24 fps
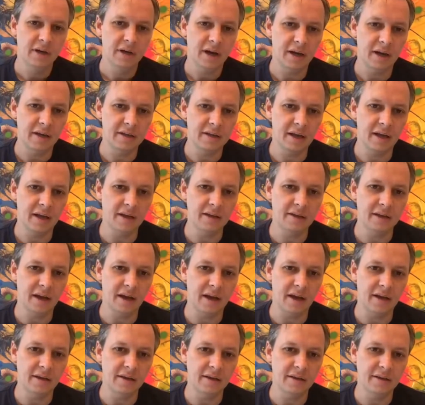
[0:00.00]
I, I,
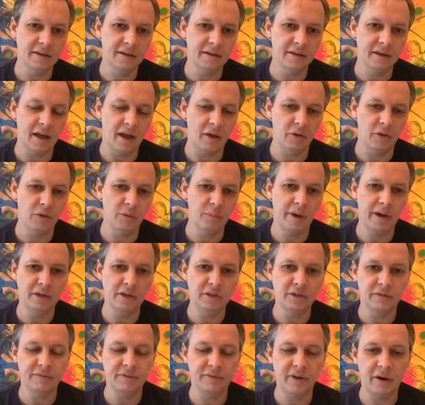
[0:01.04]
I, I manage
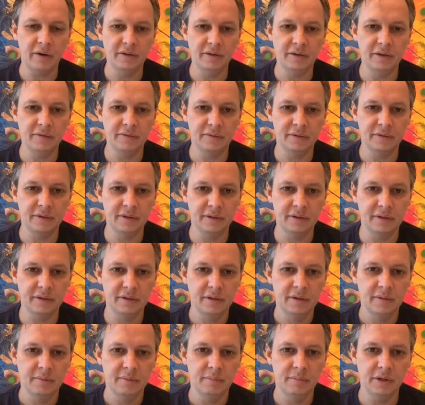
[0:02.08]
a very different
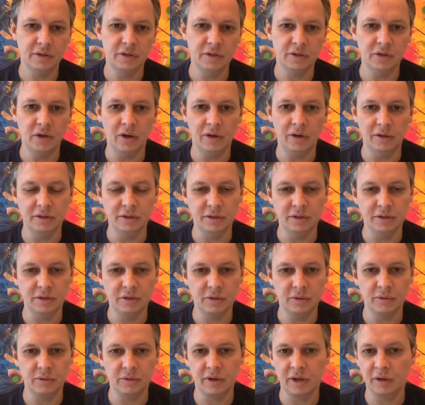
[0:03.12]
methodology.
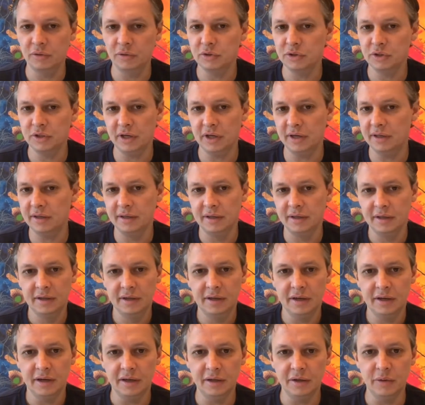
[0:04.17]
So can you share
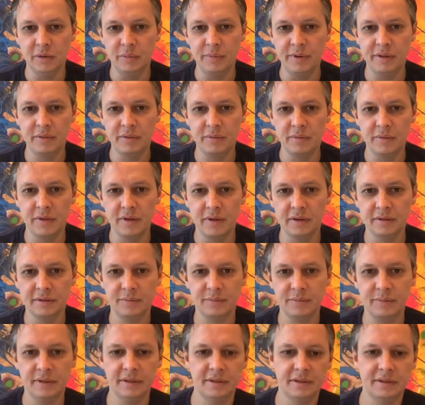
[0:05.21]
a little bit with us,
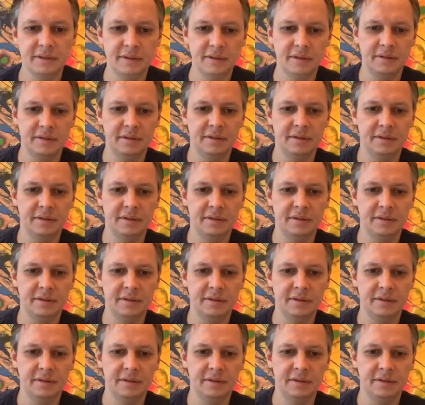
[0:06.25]
please?